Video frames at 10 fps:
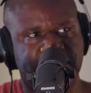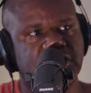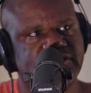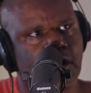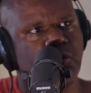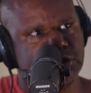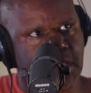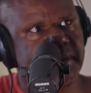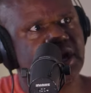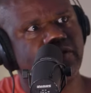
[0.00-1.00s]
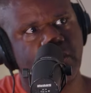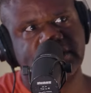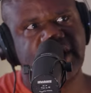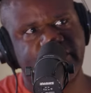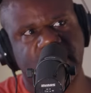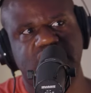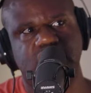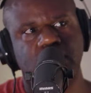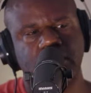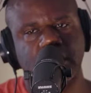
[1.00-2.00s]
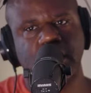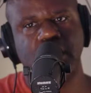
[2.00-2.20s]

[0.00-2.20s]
most of our roots probably come from West Africa. So